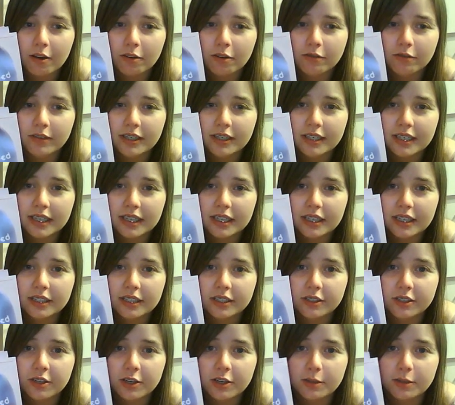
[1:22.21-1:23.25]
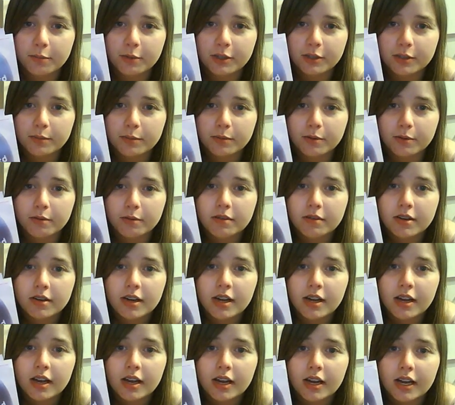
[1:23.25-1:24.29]
I'll read it as soon as possible.
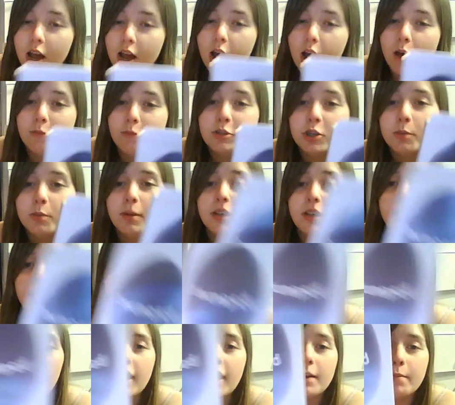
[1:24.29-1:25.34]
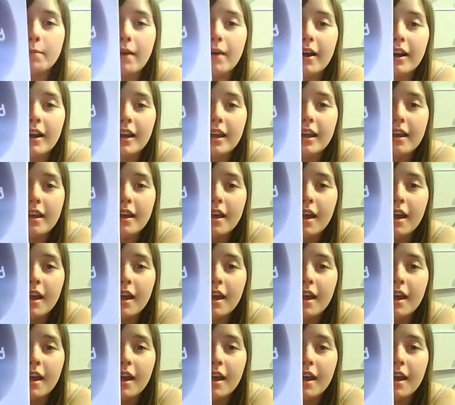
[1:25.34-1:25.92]
I'm sure most of you heard about it,